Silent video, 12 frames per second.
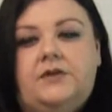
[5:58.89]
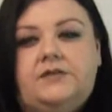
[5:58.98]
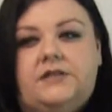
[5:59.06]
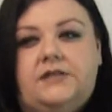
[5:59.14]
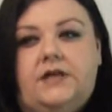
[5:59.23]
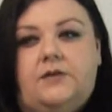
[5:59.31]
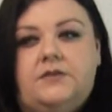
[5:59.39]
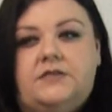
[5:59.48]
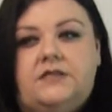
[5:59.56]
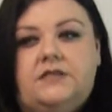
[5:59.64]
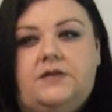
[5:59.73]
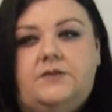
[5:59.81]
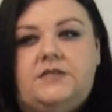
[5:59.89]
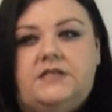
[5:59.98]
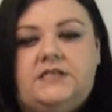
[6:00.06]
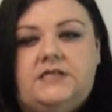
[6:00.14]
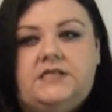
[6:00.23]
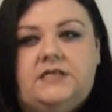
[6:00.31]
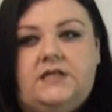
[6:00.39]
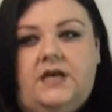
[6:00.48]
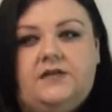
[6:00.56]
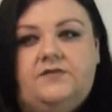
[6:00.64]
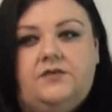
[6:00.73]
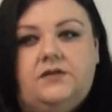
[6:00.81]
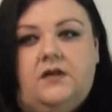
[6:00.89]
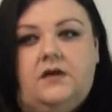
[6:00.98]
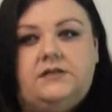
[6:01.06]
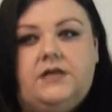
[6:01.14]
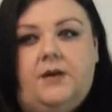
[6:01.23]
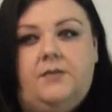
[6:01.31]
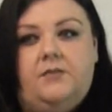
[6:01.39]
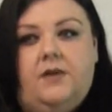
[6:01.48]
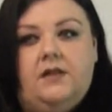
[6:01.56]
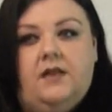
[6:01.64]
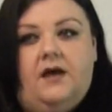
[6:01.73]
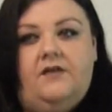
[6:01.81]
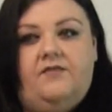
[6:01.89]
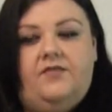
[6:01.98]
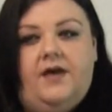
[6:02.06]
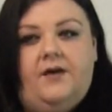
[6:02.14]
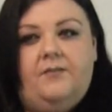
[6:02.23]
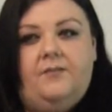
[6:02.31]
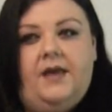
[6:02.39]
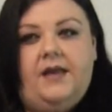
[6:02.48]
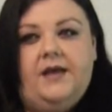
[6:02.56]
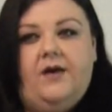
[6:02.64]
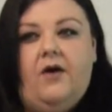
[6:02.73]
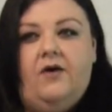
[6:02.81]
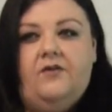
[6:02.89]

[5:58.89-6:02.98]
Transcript: person. There was a disconnect for a long time in my life that made it